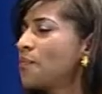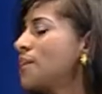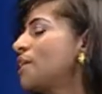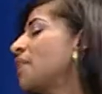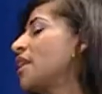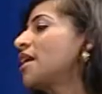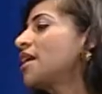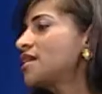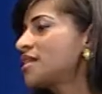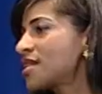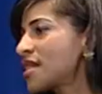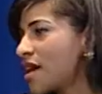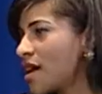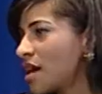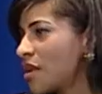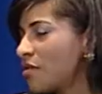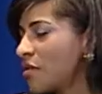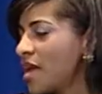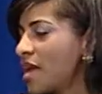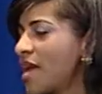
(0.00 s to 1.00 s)
Pick a
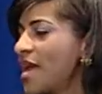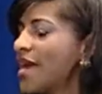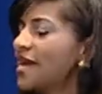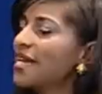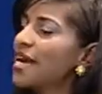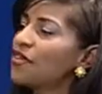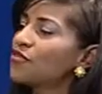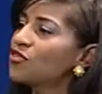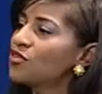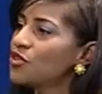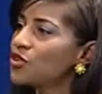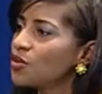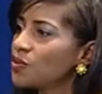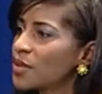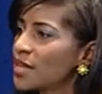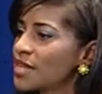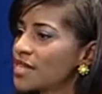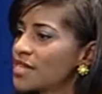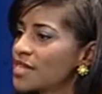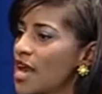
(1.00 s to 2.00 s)
time. And after you
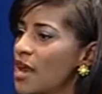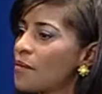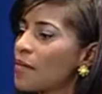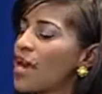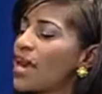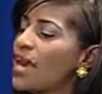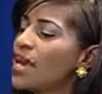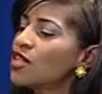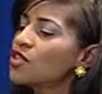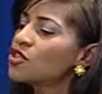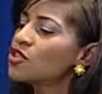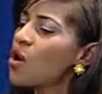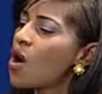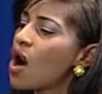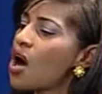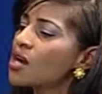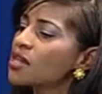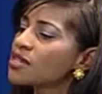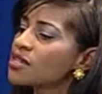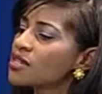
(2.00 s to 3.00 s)
pick a time,
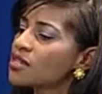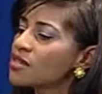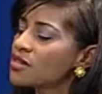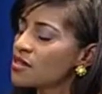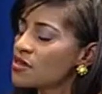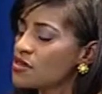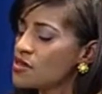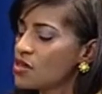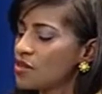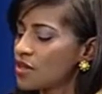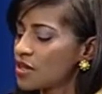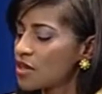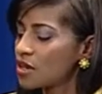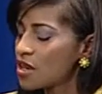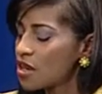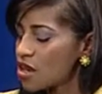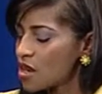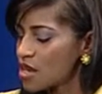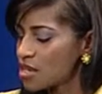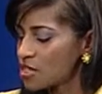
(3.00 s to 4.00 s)
talk to your
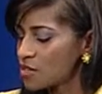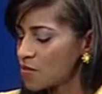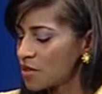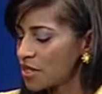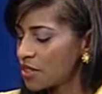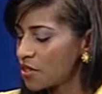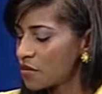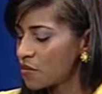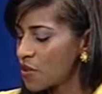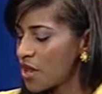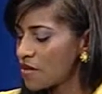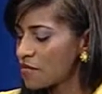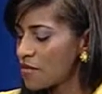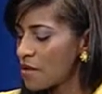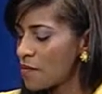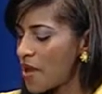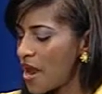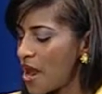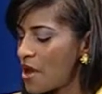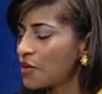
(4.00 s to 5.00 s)
husband and your wife
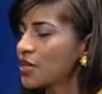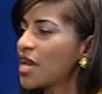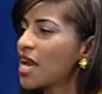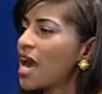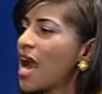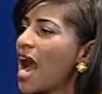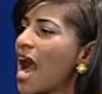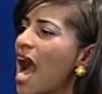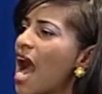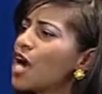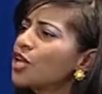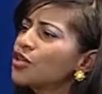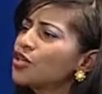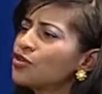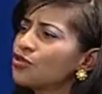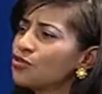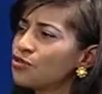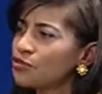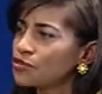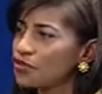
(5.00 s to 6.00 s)
about how do
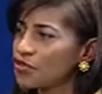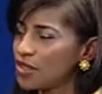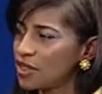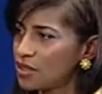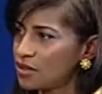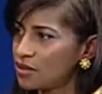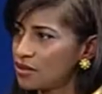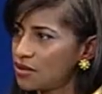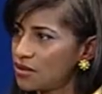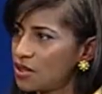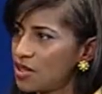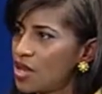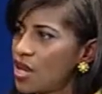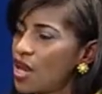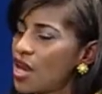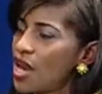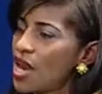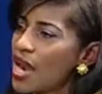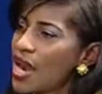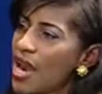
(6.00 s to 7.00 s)
you feel.
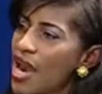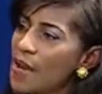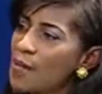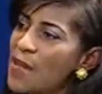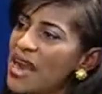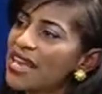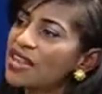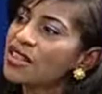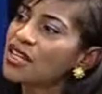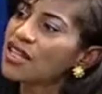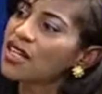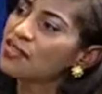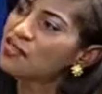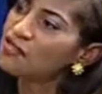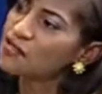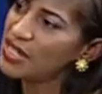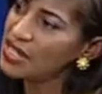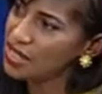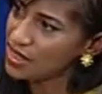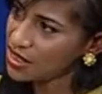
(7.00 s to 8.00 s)
Make the
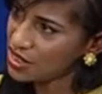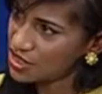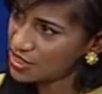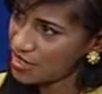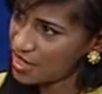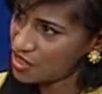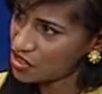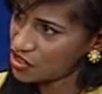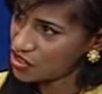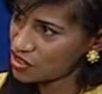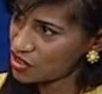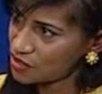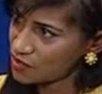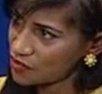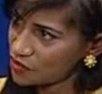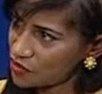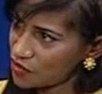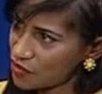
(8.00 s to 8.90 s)
feeling connection.